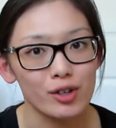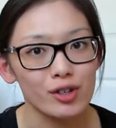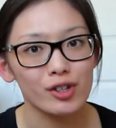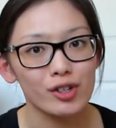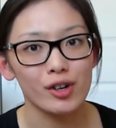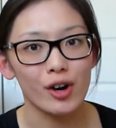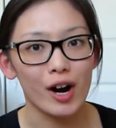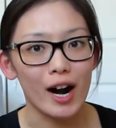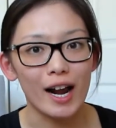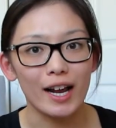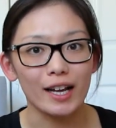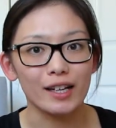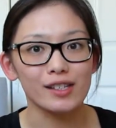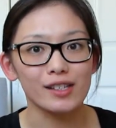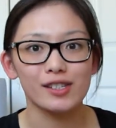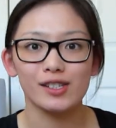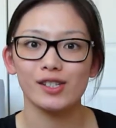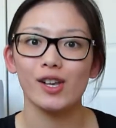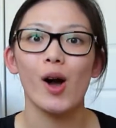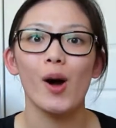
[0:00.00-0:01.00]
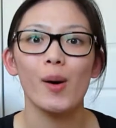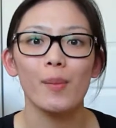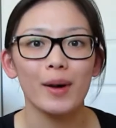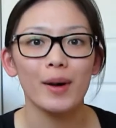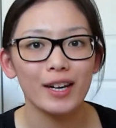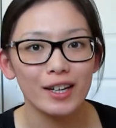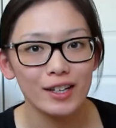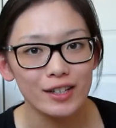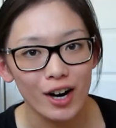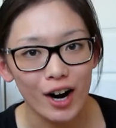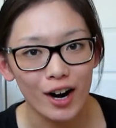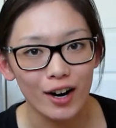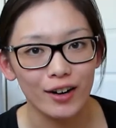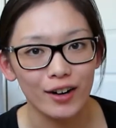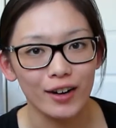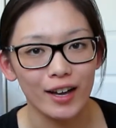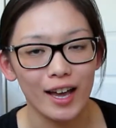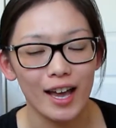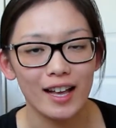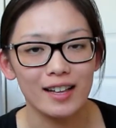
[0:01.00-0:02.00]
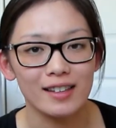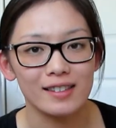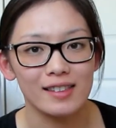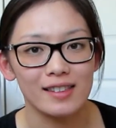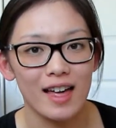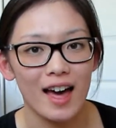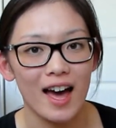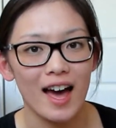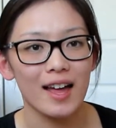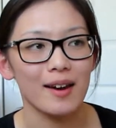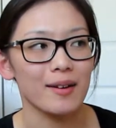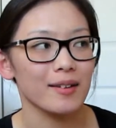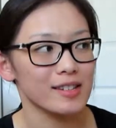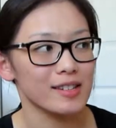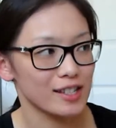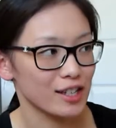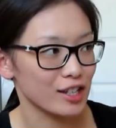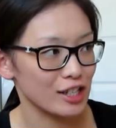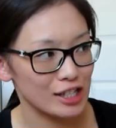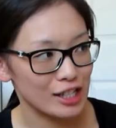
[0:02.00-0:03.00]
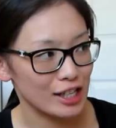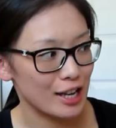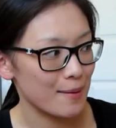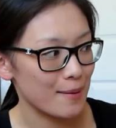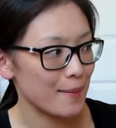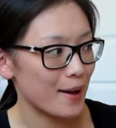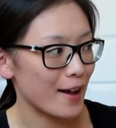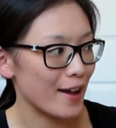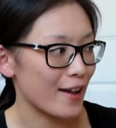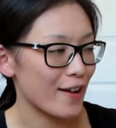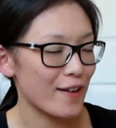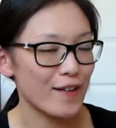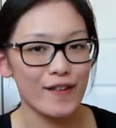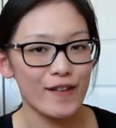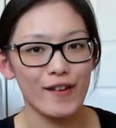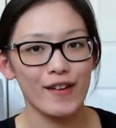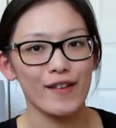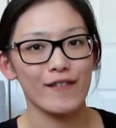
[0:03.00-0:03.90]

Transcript: trying so many taro cakes that seriously my